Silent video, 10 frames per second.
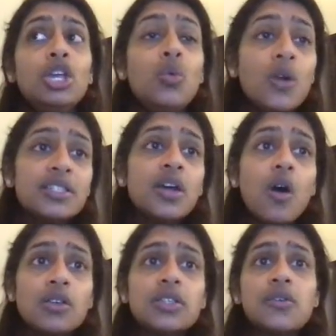You want to
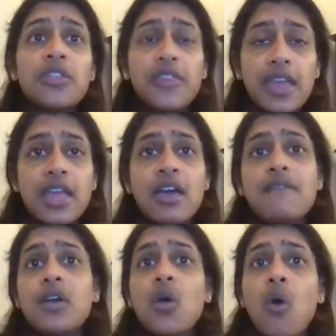also think
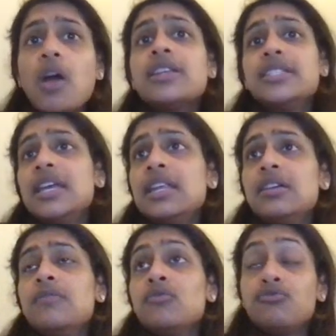of a
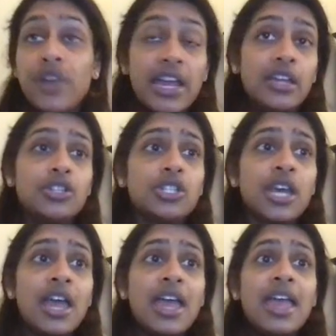quantitative range.
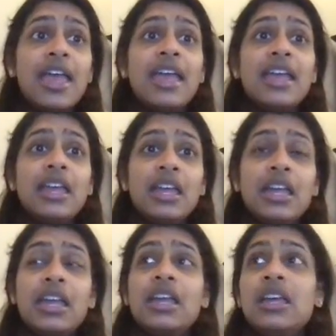
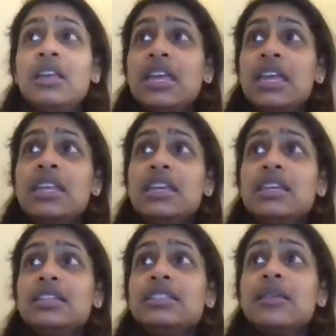It
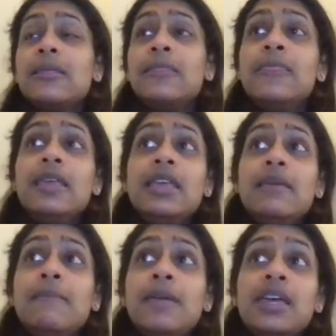is
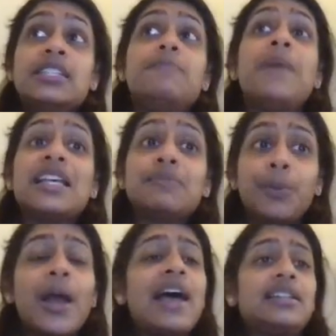best
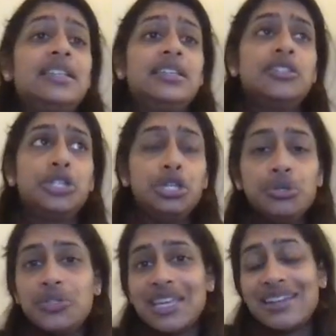practice to
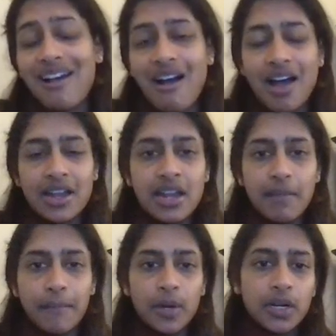use an odd
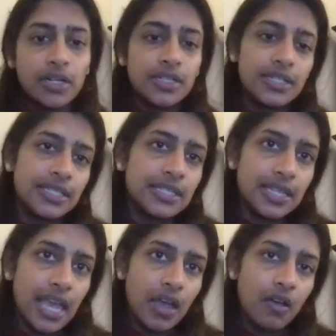numbered
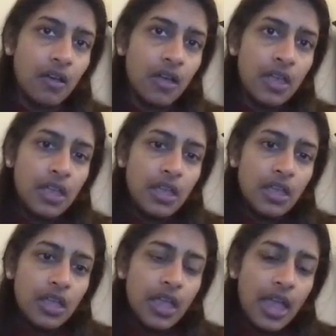scale.
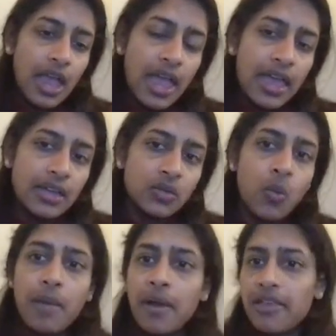And
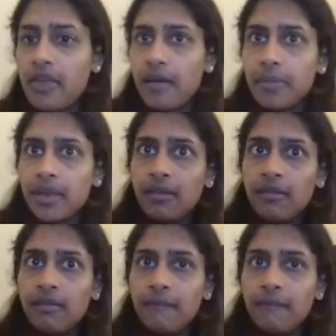why might that be?